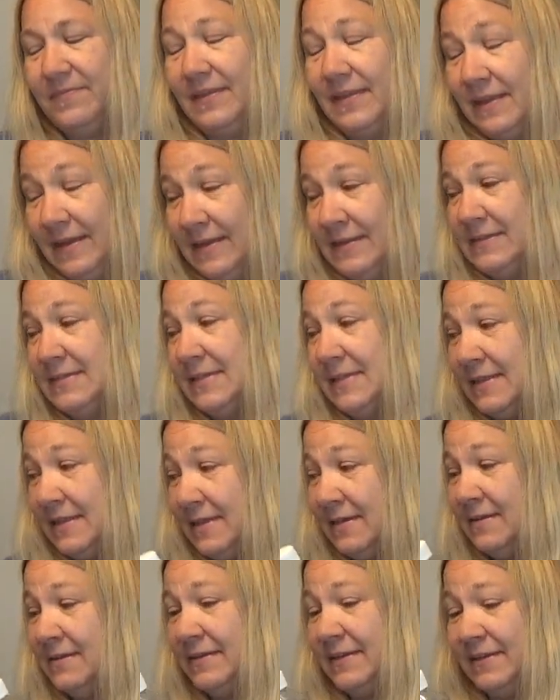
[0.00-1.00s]
It's a
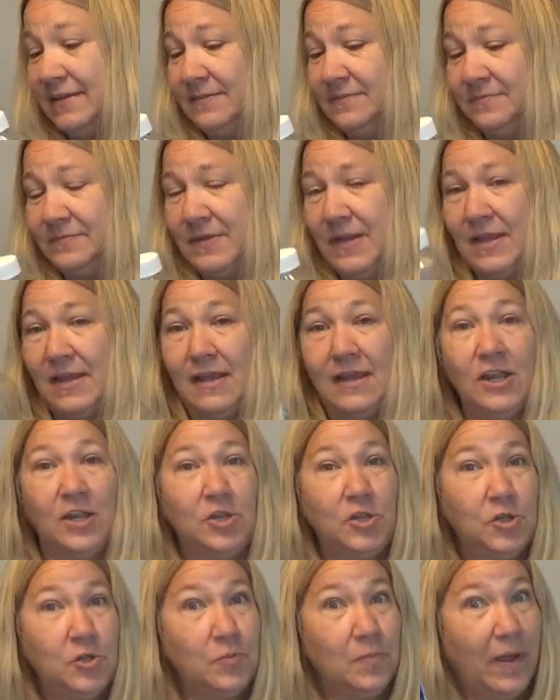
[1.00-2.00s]
little deal.
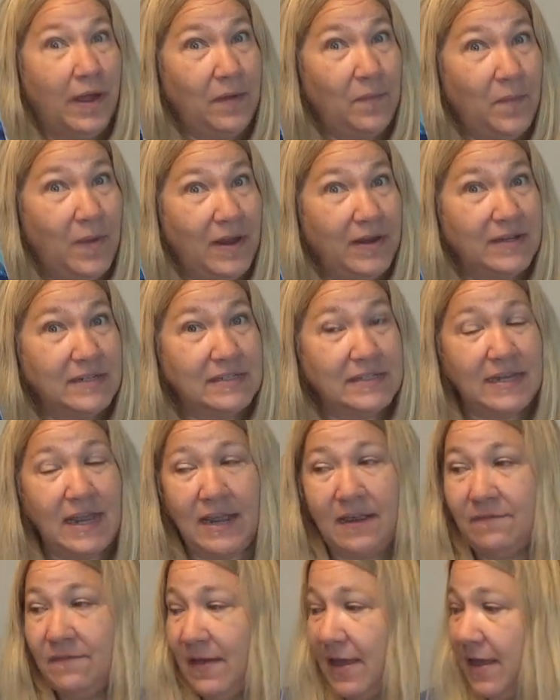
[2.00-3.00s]
You might want to
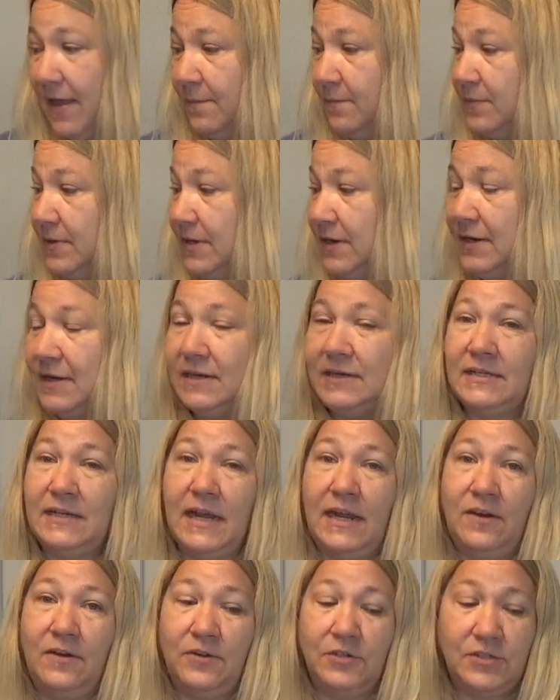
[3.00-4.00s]
save empty
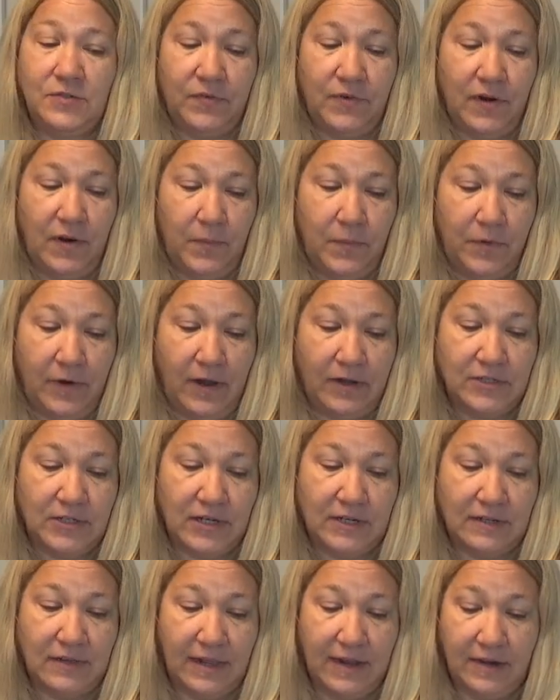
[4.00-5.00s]
containers for a
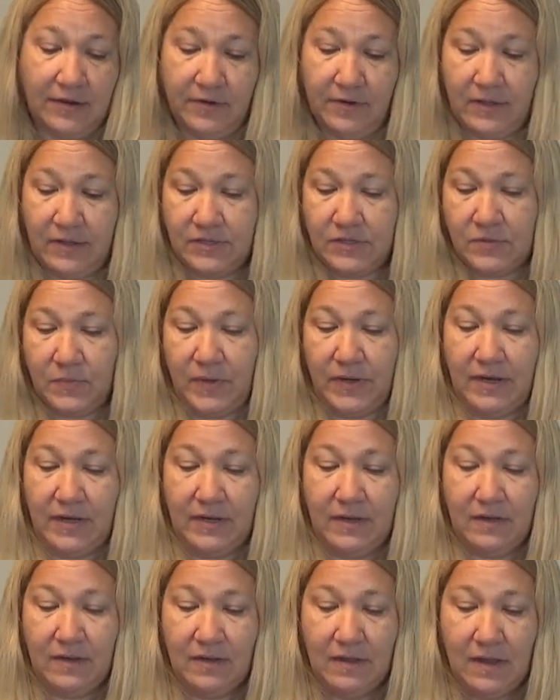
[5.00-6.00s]
project later this
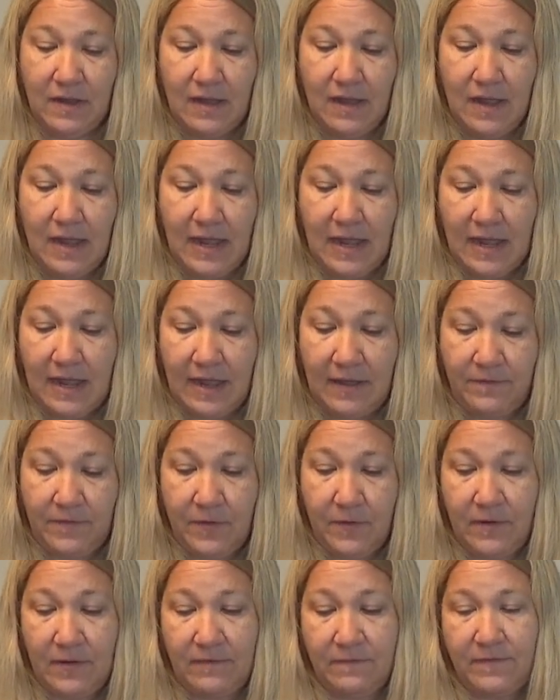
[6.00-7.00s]
week. If
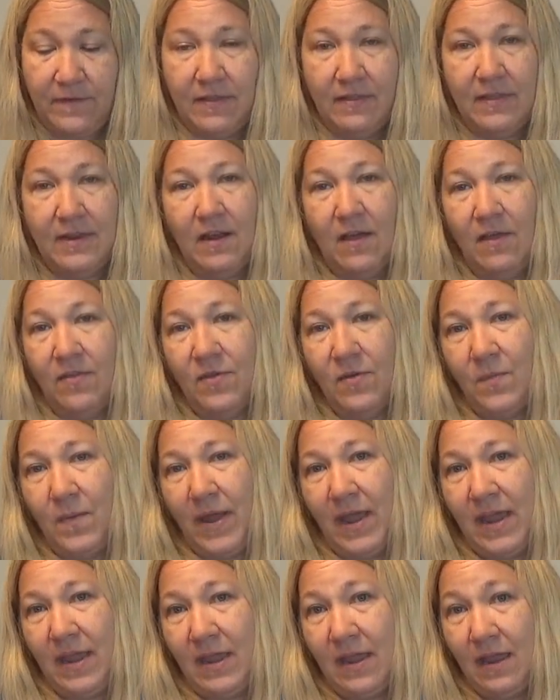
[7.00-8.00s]
you can fill it all the
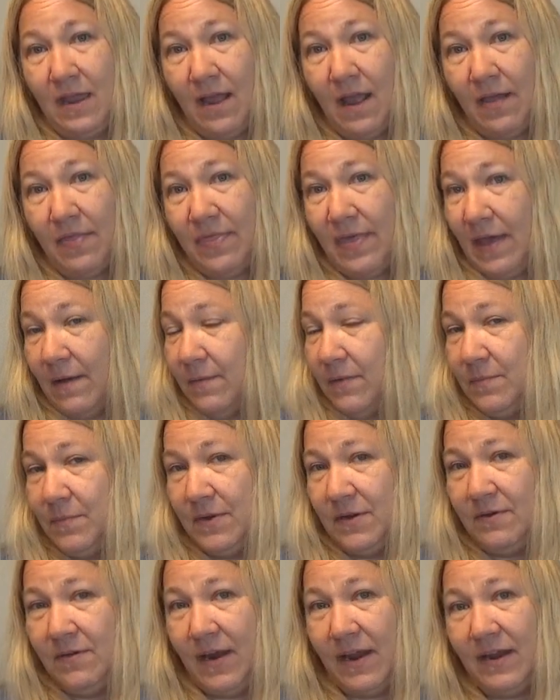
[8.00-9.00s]
way, that would
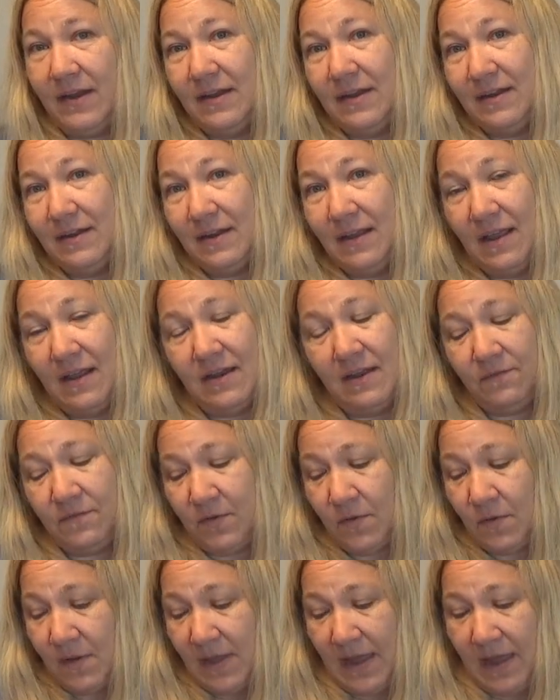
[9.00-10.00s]
be great. And if
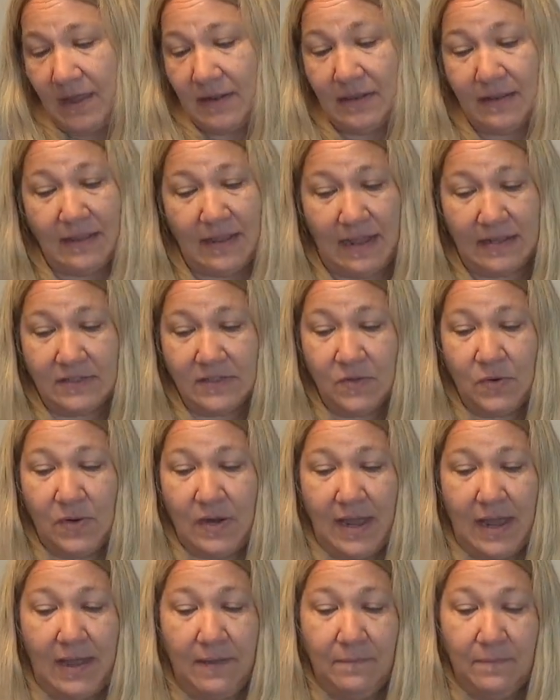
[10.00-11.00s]
you can't, that's
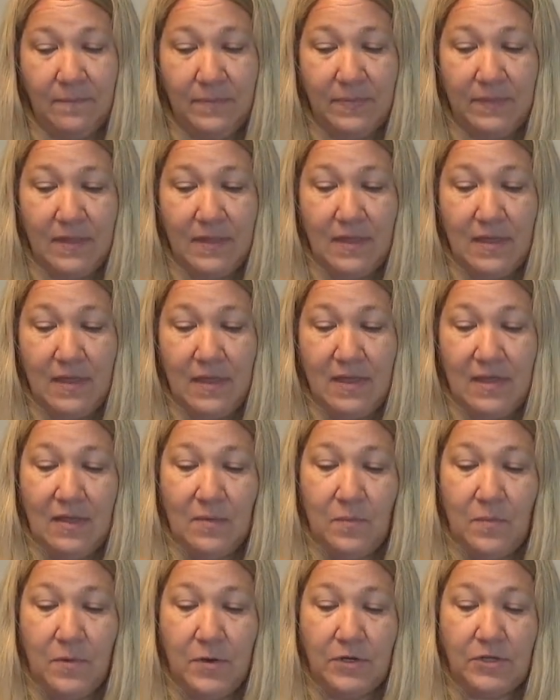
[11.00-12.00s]
okay.
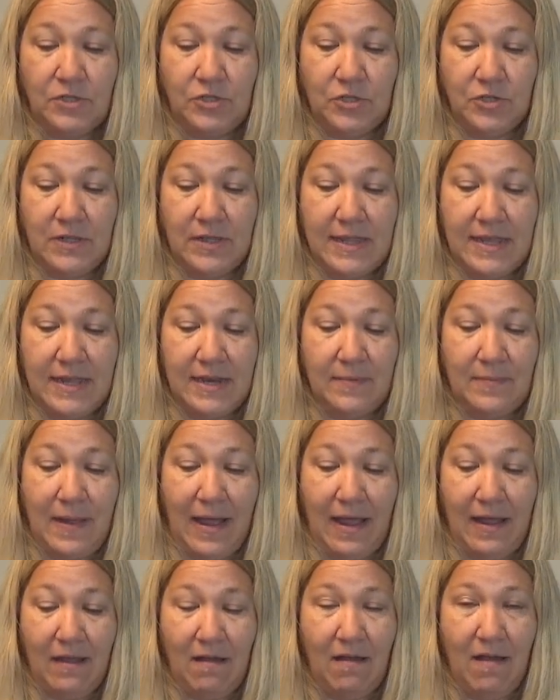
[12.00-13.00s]
Put your lid
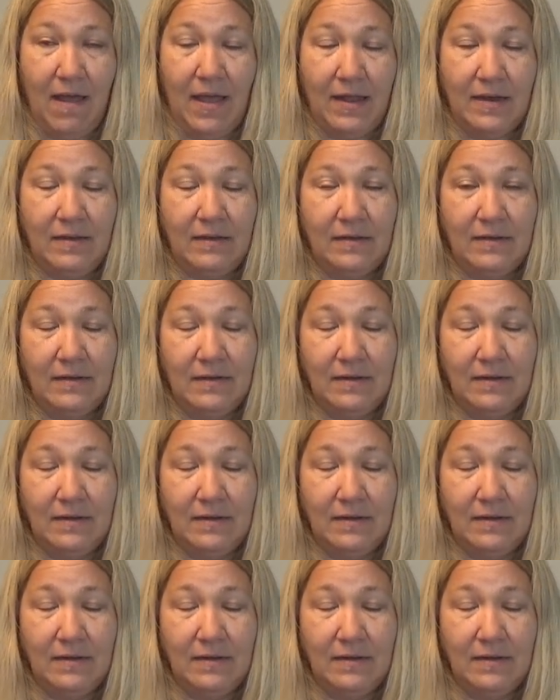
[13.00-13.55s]
back on.